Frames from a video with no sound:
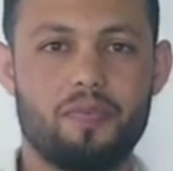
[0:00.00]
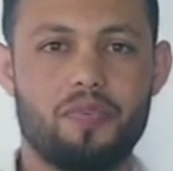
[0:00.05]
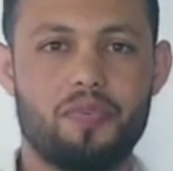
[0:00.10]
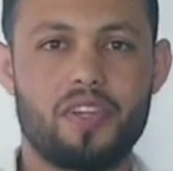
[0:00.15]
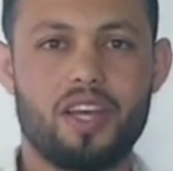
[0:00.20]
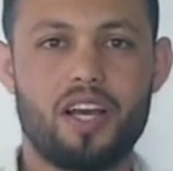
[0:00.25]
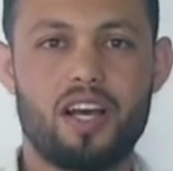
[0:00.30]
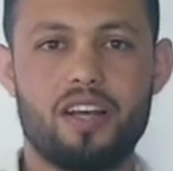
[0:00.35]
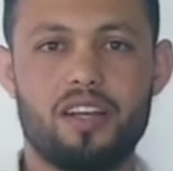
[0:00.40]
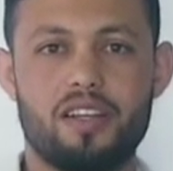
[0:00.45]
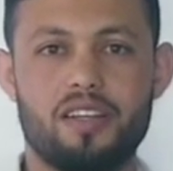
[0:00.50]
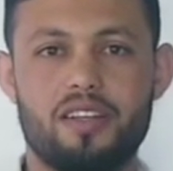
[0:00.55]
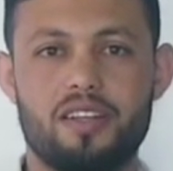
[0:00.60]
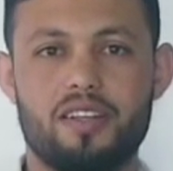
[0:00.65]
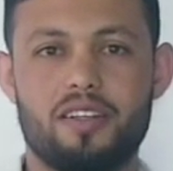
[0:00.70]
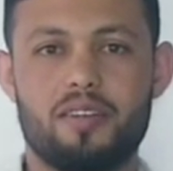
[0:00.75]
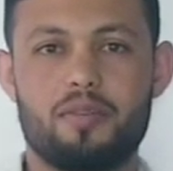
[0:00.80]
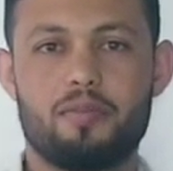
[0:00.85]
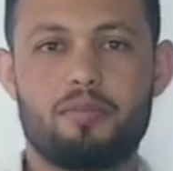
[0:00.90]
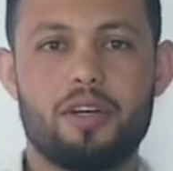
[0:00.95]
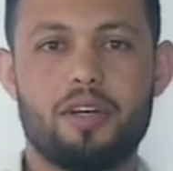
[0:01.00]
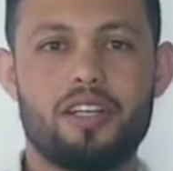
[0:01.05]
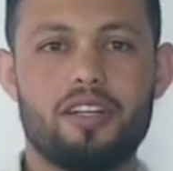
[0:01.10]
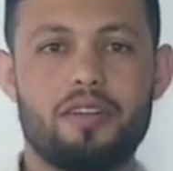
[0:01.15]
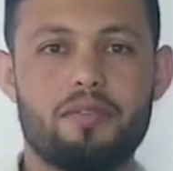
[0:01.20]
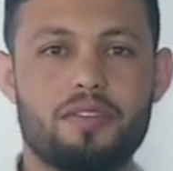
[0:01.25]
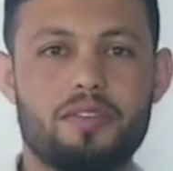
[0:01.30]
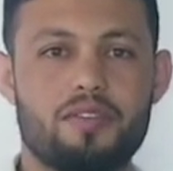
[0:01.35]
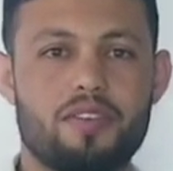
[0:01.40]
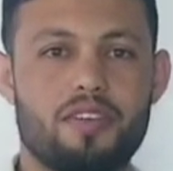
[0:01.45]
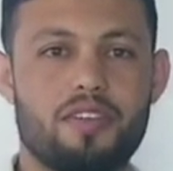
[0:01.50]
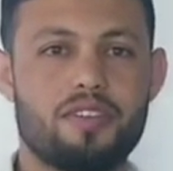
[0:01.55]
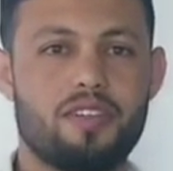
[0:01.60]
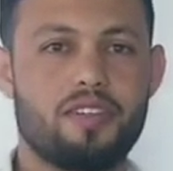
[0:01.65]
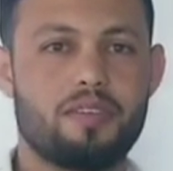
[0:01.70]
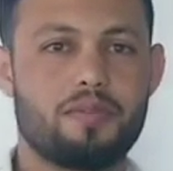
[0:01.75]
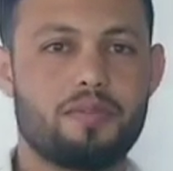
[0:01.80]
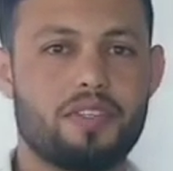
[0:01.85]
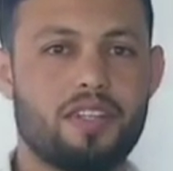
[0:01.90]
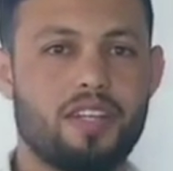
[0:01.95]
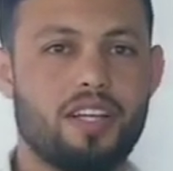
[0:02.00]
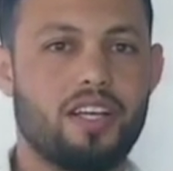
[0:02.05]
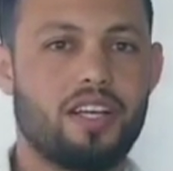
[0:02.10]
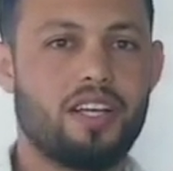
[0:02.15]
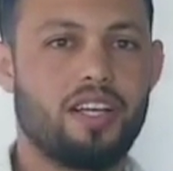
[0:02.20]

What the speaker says: Hi, my name is Faizullah Musleh,